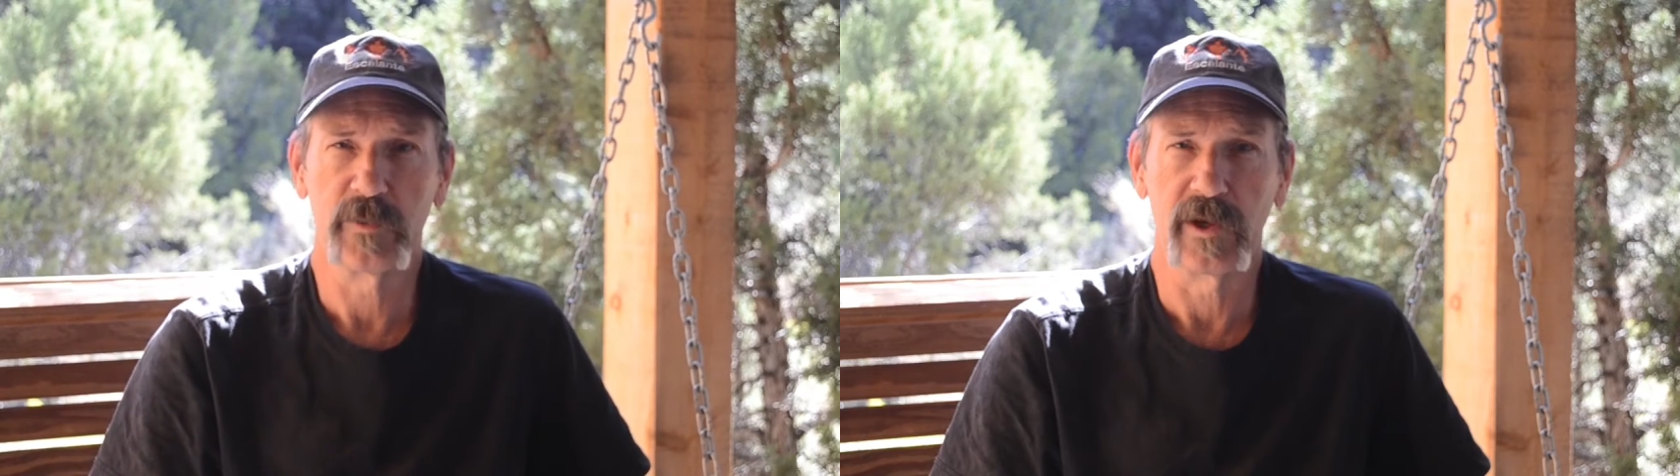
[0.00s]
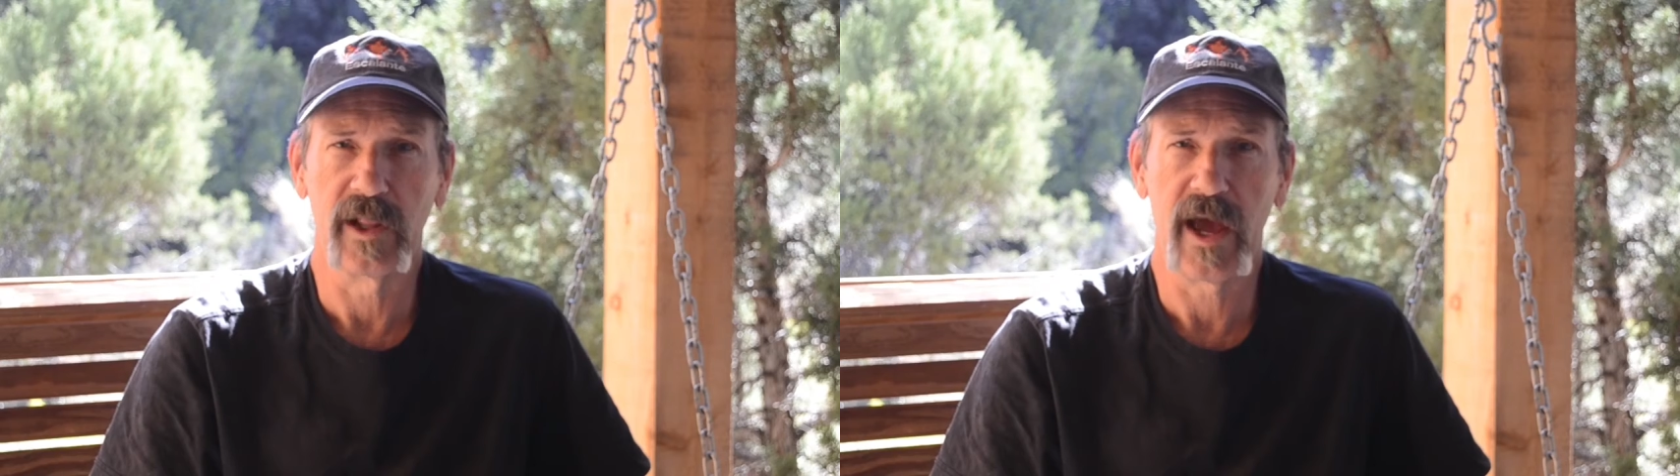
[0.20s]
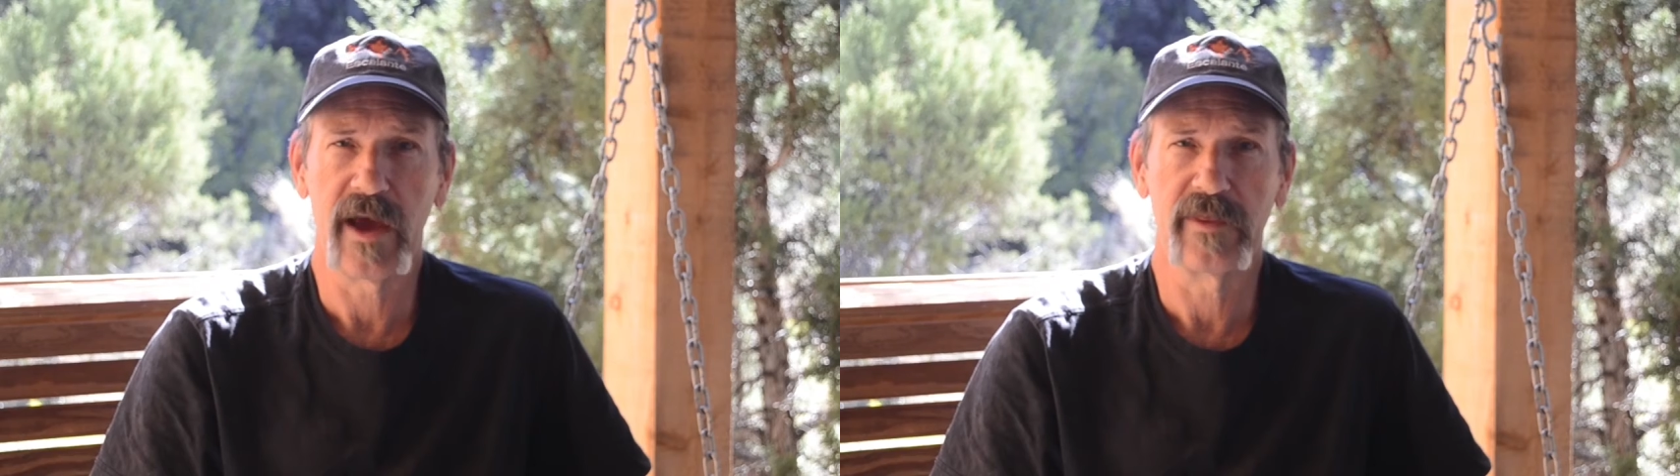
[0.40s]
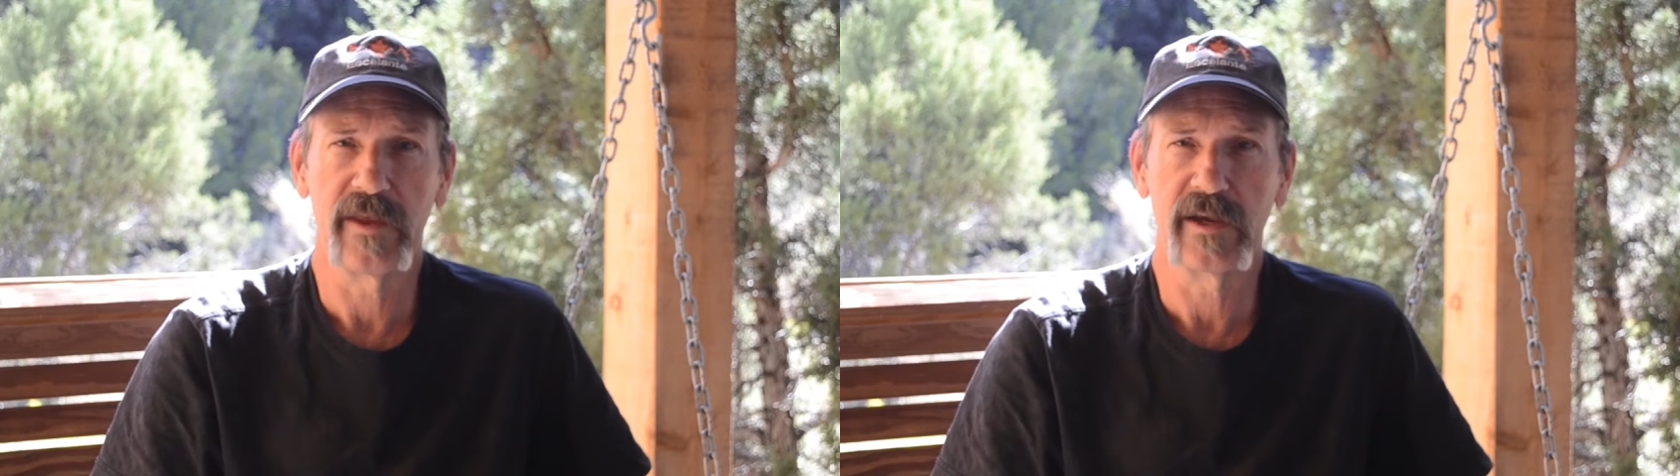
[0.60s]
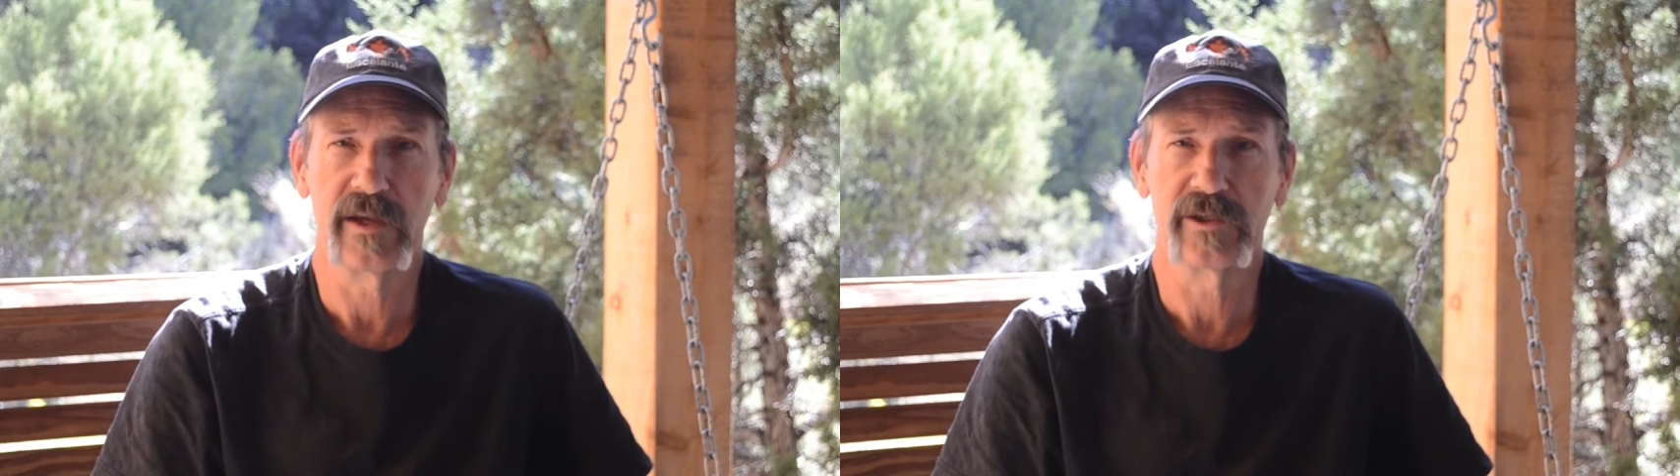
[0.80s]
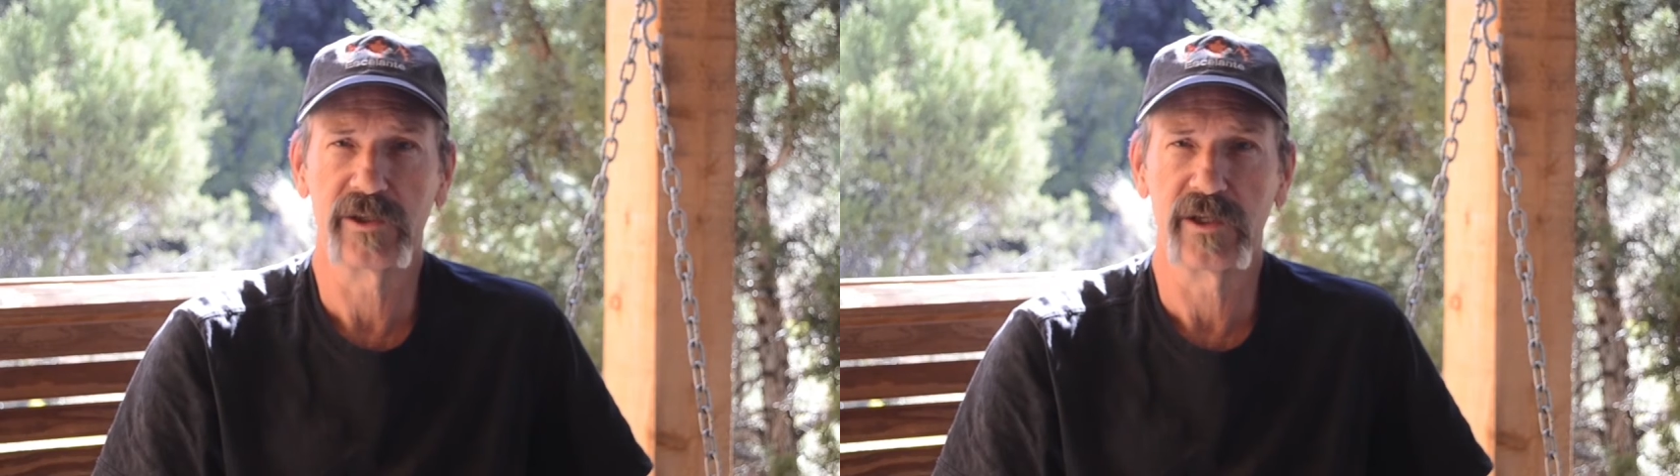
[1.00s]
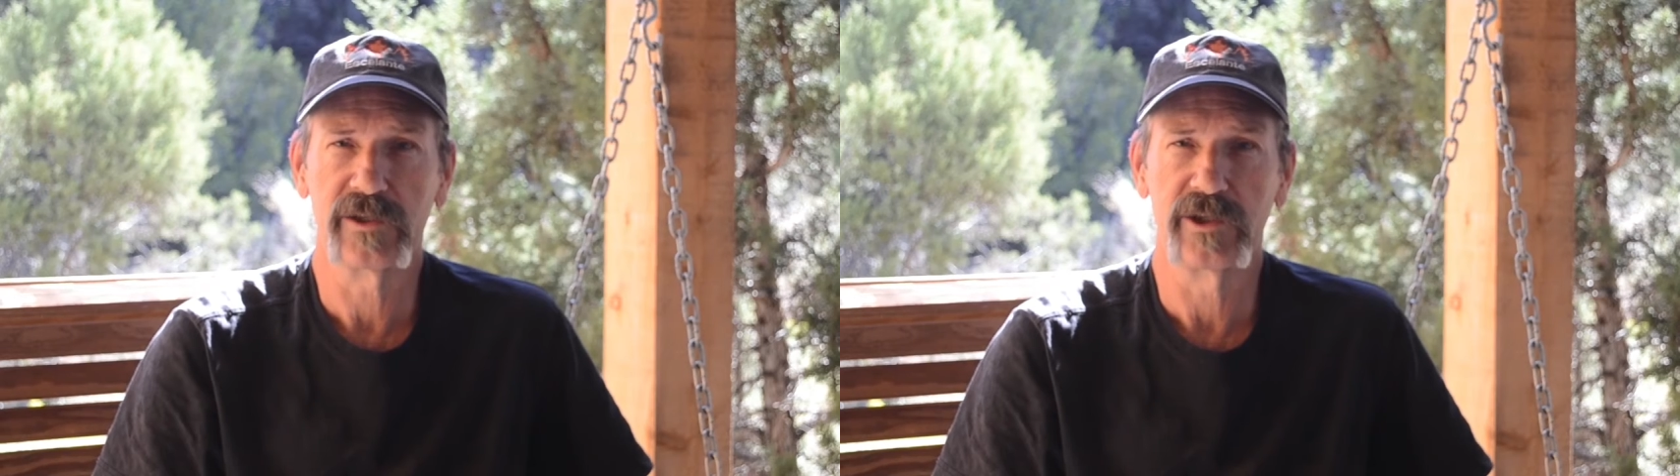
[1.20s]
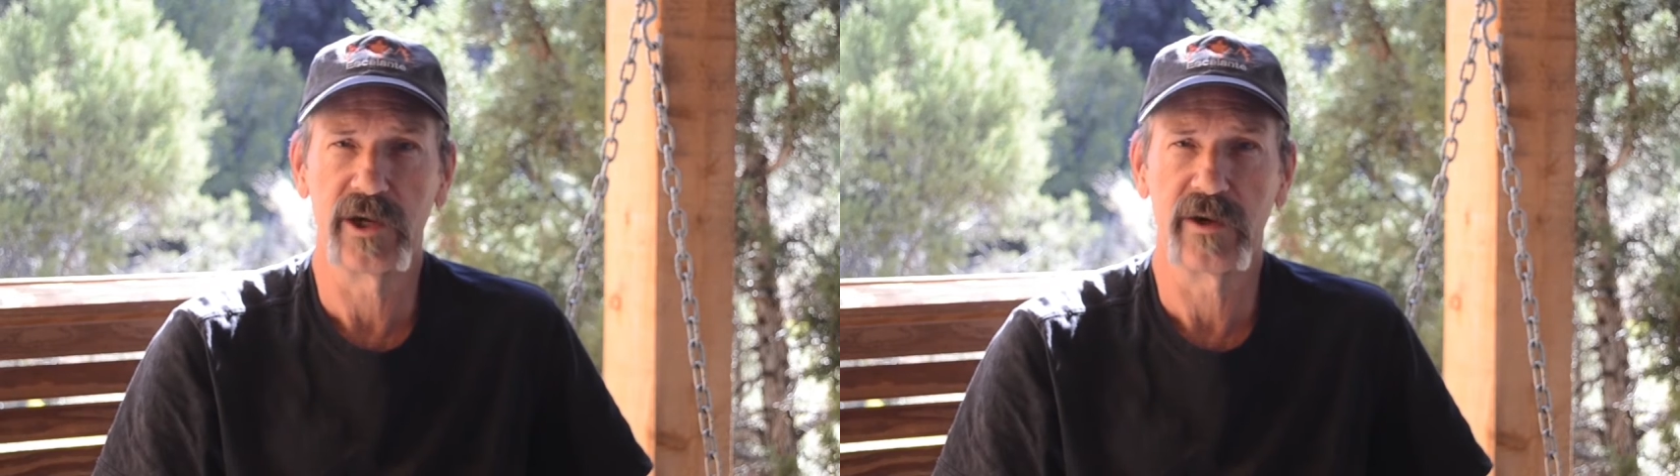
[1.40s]
were glad they could
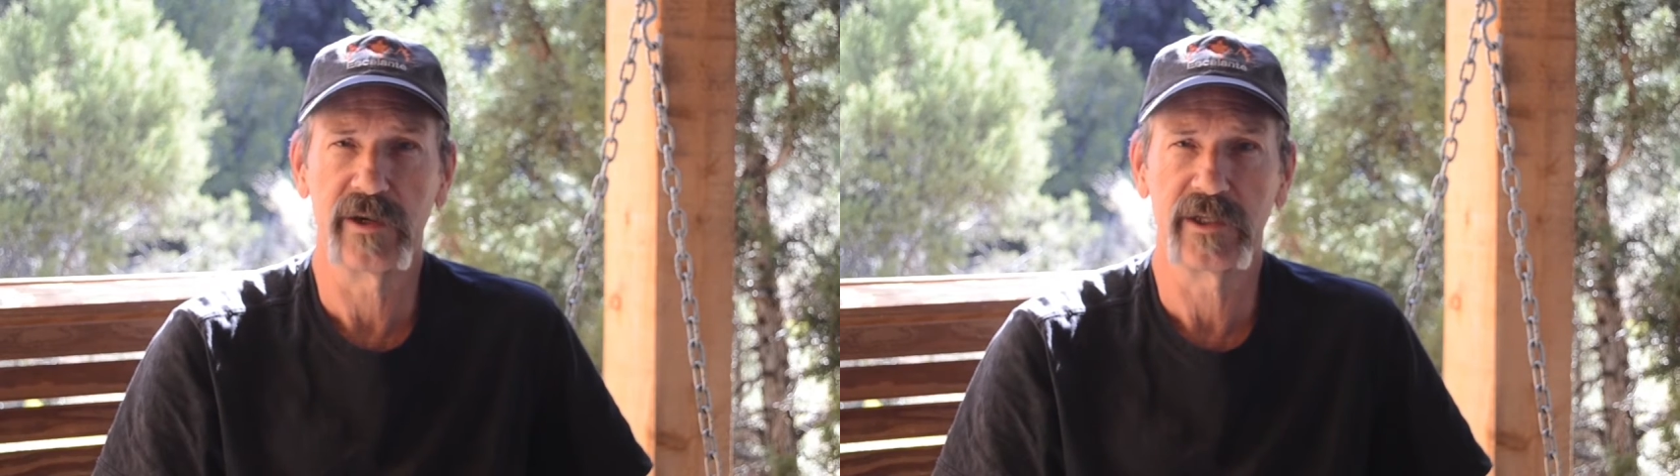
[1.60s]
assist Jerry